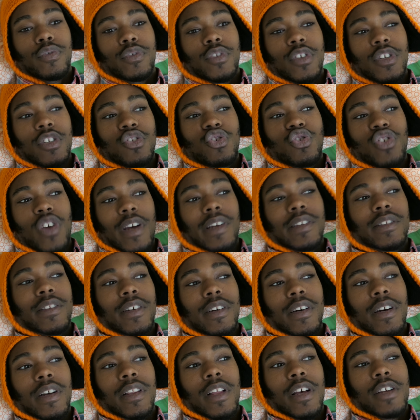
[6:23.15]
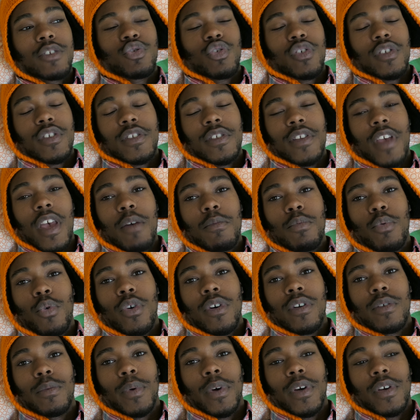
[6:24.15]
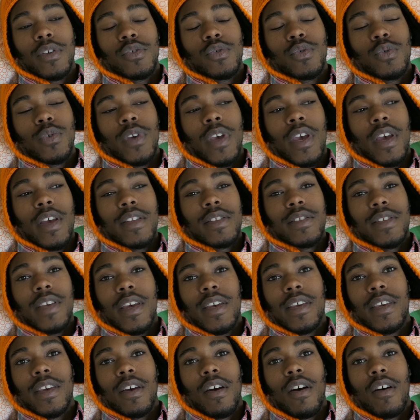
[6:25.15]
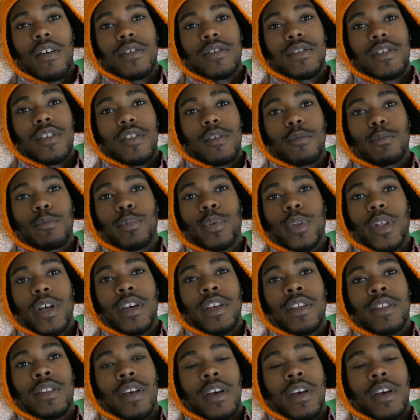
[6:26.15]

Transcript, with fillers: to check the electric skateboard because you can't take it onto the plane.